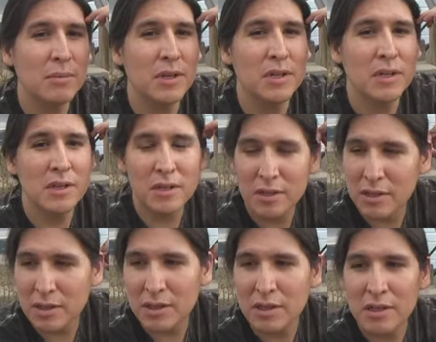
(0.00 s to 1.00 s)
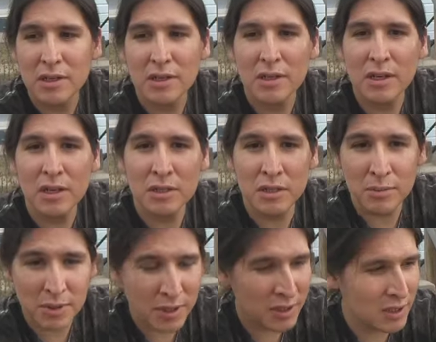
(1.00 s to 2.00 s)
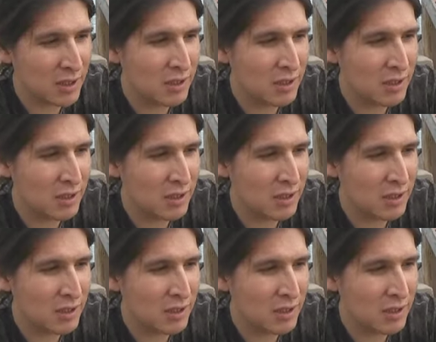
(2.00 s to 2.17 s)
But I somewhat,